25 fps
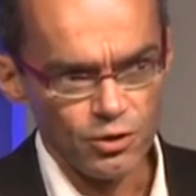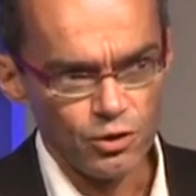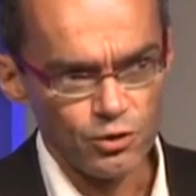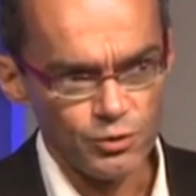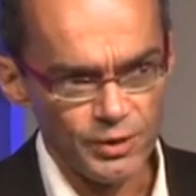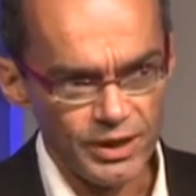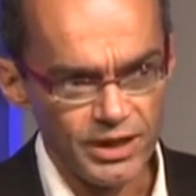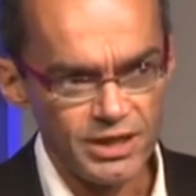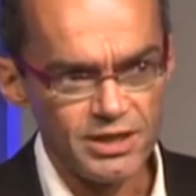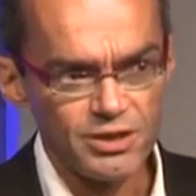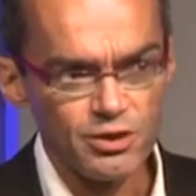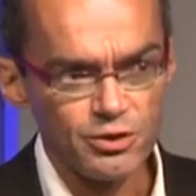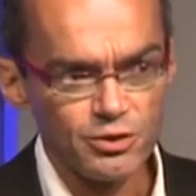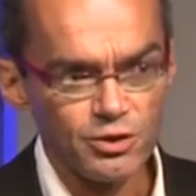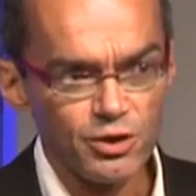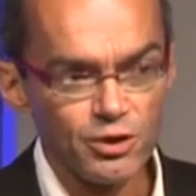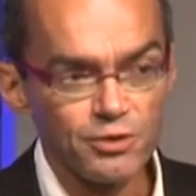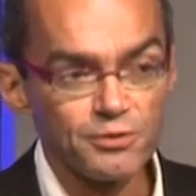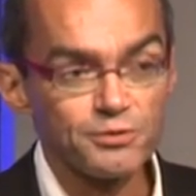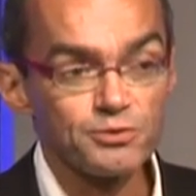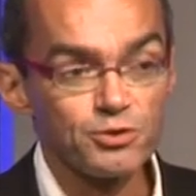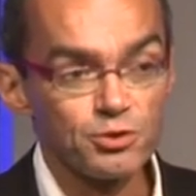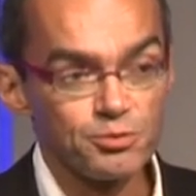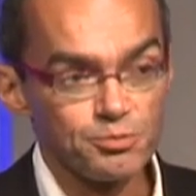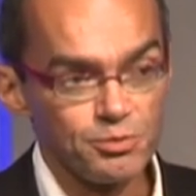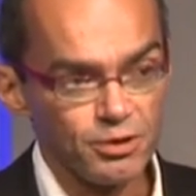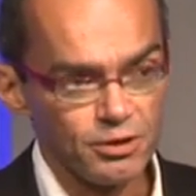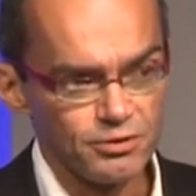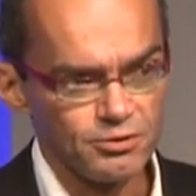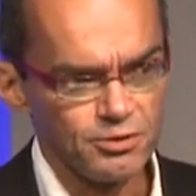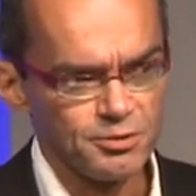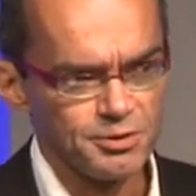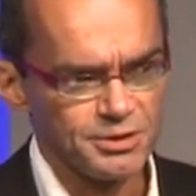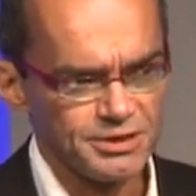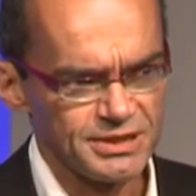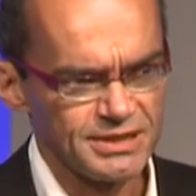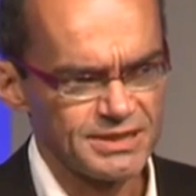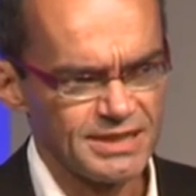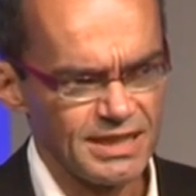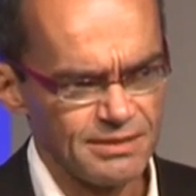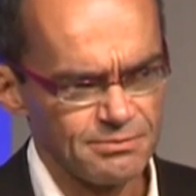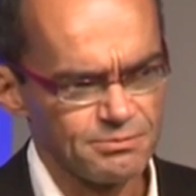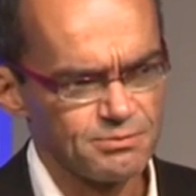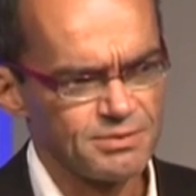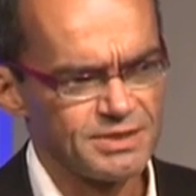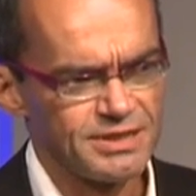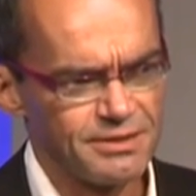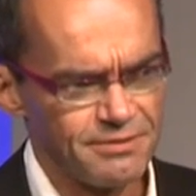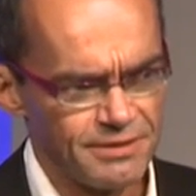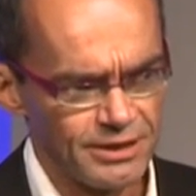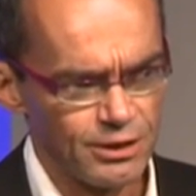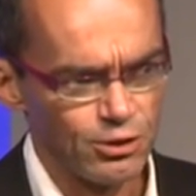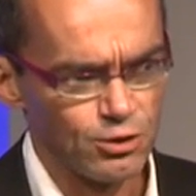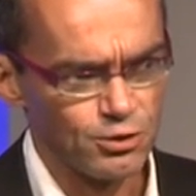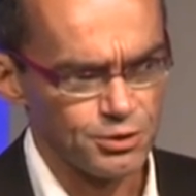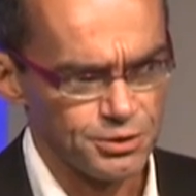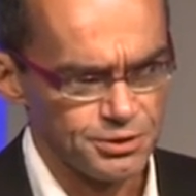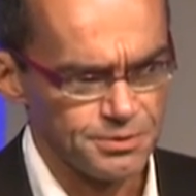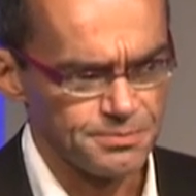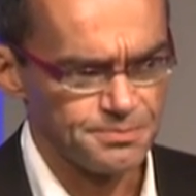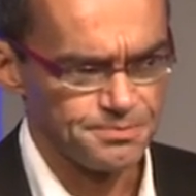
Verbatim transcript: Really, the non-food performances are difficult.